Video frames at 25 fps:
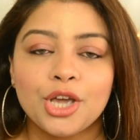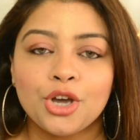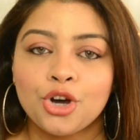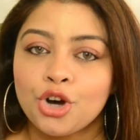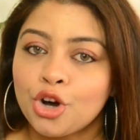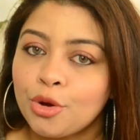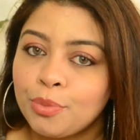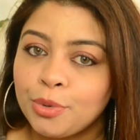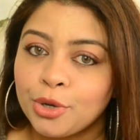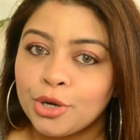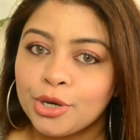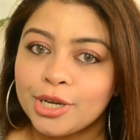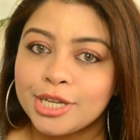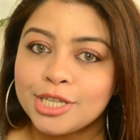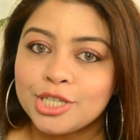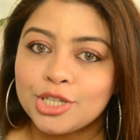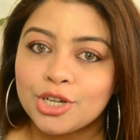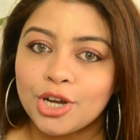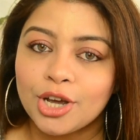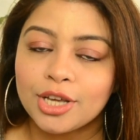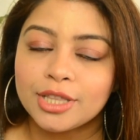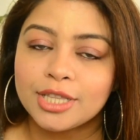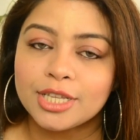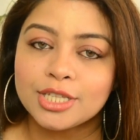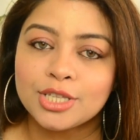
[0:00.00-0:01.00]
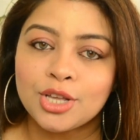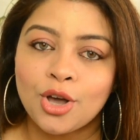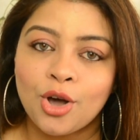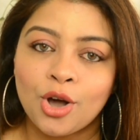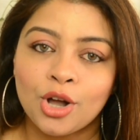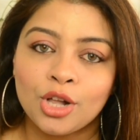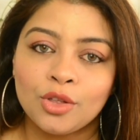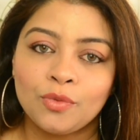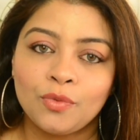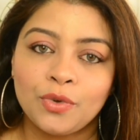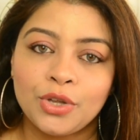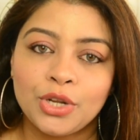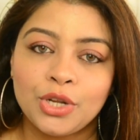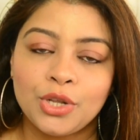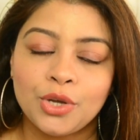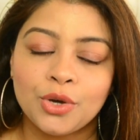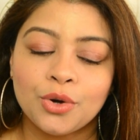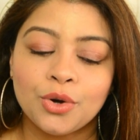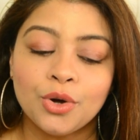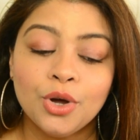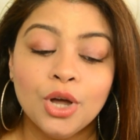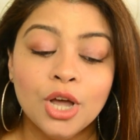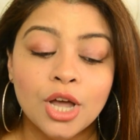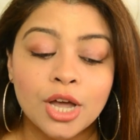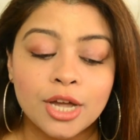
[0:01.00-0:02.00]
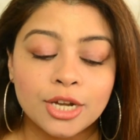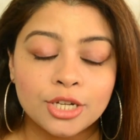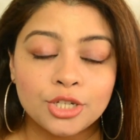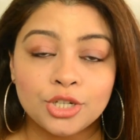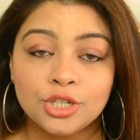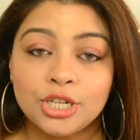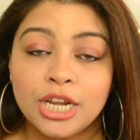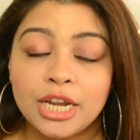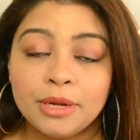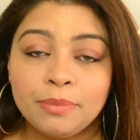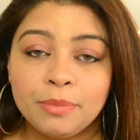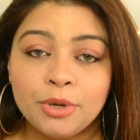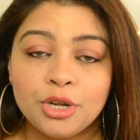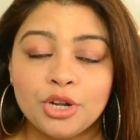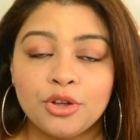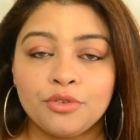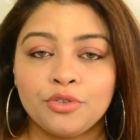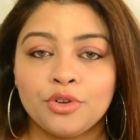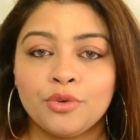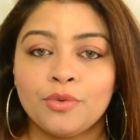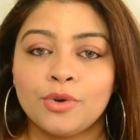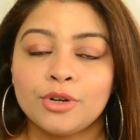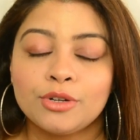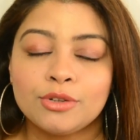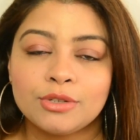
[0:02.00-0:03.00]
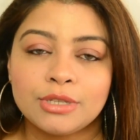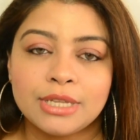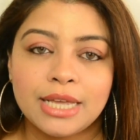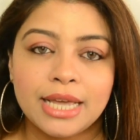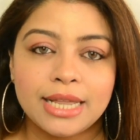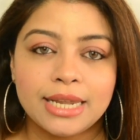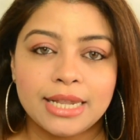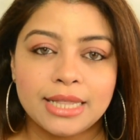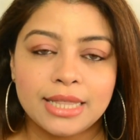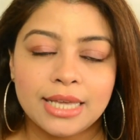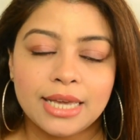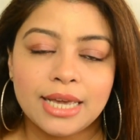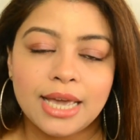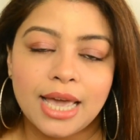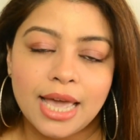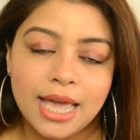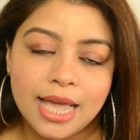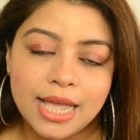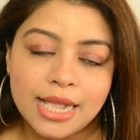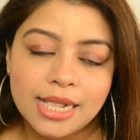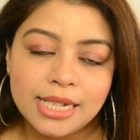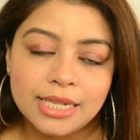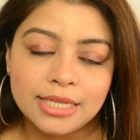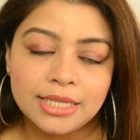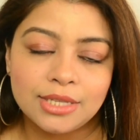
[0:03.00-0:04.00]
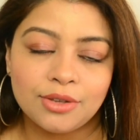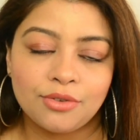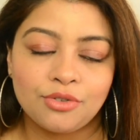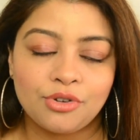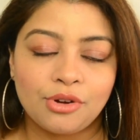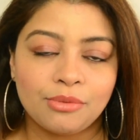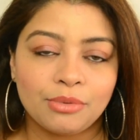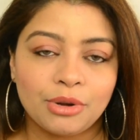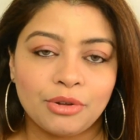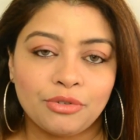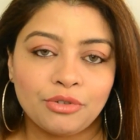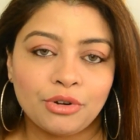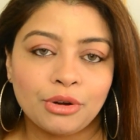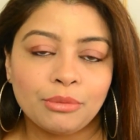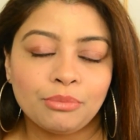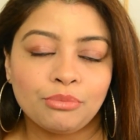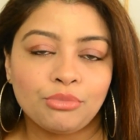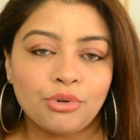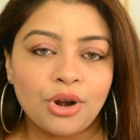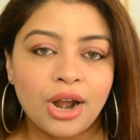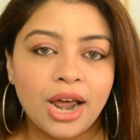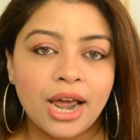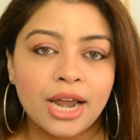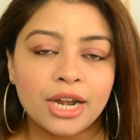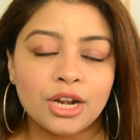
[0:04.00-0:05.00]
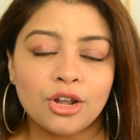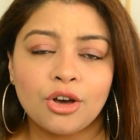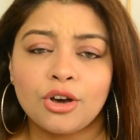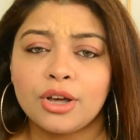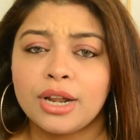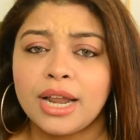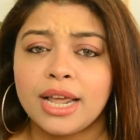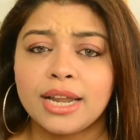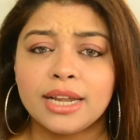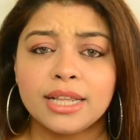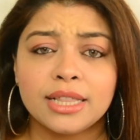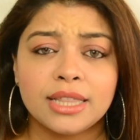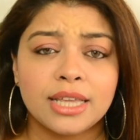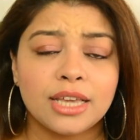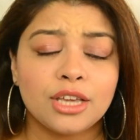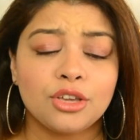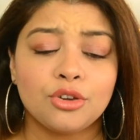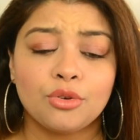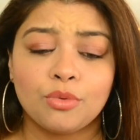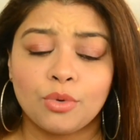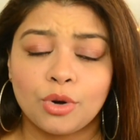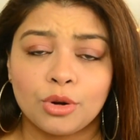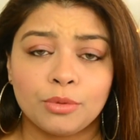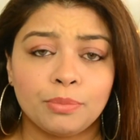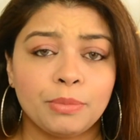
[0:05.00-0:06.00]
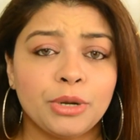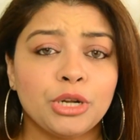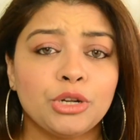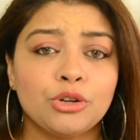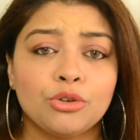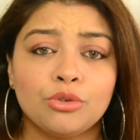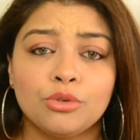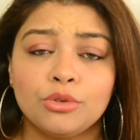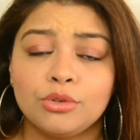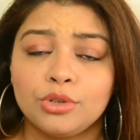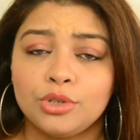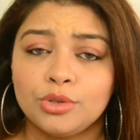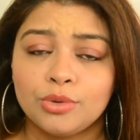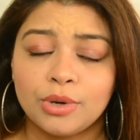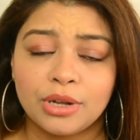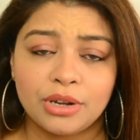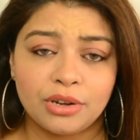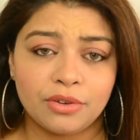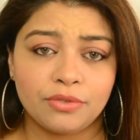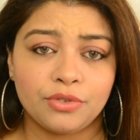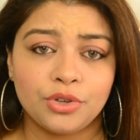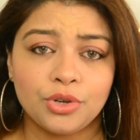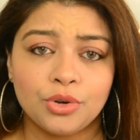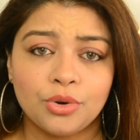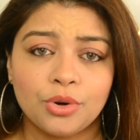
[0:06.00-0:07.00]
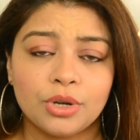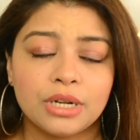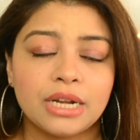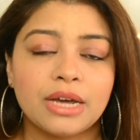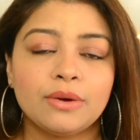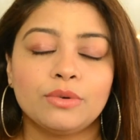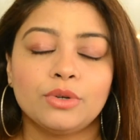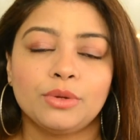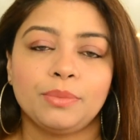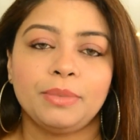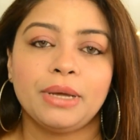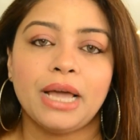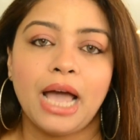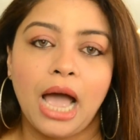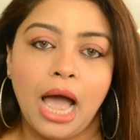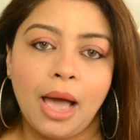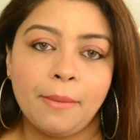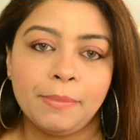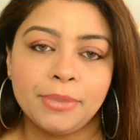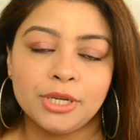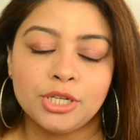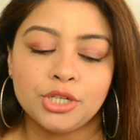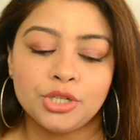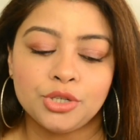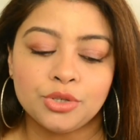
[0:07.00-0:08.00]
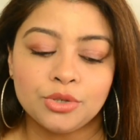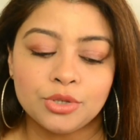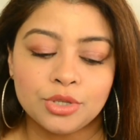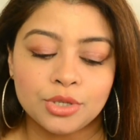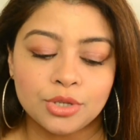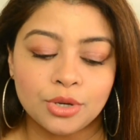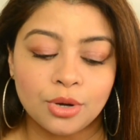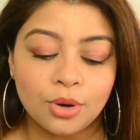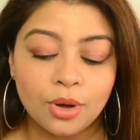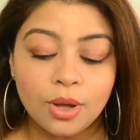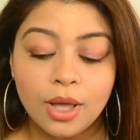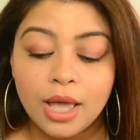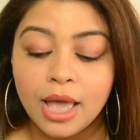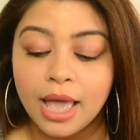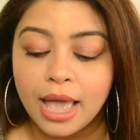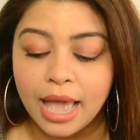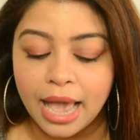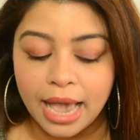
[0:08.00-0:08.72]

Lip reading: I hope you enjoyed this haul video. Do let me know if you want to see anything else from different brand or anything you want me to do a review on. I would be happy to do so.